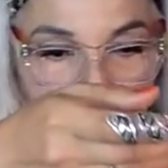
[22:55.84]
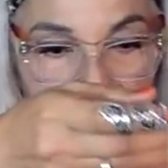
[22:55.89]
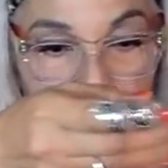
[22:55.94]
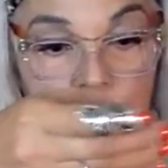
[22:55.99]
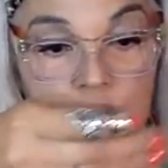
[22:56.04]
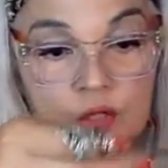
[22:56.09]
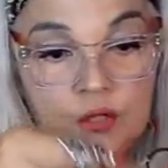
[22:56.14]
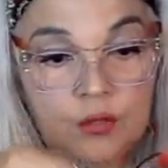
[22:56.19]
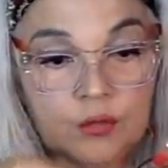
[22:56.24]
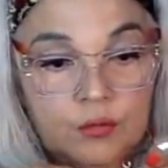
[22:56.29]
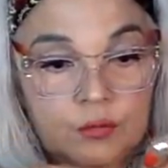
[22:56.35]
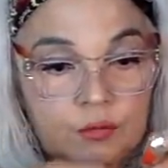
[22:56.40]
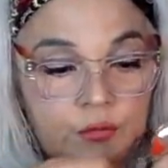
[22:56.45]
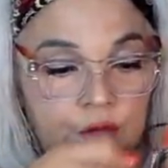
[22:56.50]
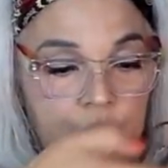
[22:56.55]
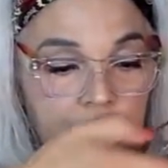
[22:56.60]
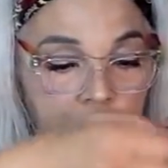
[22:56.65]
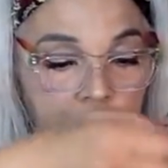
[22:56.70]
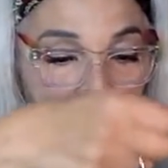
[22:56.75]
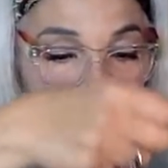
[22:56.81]

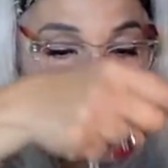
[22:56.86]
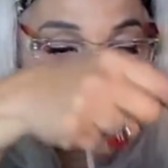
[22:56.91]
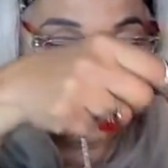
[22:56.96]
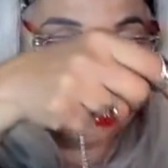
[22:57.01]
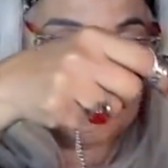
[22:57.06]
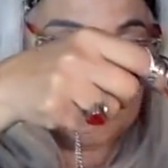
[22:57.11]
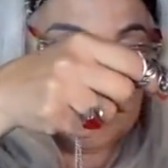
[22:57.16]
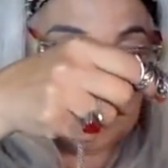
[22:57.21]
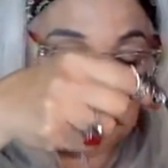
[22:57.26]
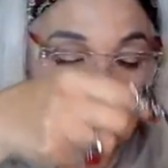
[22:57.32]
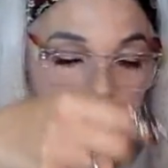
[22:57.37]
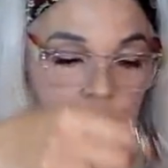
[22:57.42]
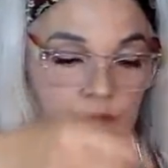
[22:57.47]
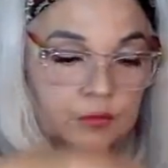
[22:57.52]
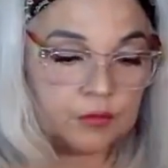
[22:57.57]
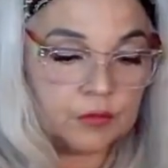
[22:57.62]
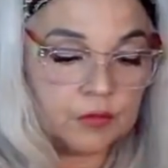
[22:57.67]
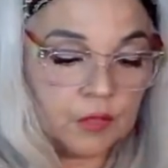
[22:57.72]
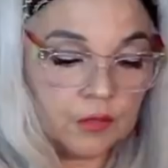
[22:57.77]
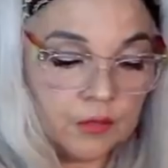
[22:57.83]
used, pre-owned,
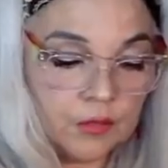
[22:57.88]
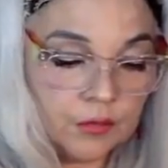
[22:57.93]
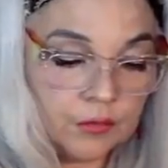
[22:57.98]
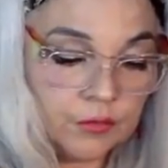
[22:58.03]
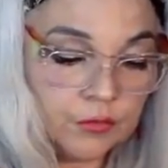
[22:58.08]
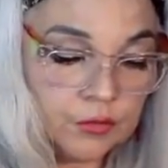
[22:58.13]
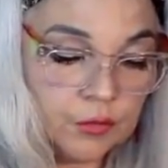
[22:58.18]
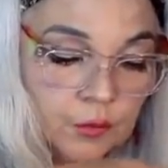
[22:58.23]
not used,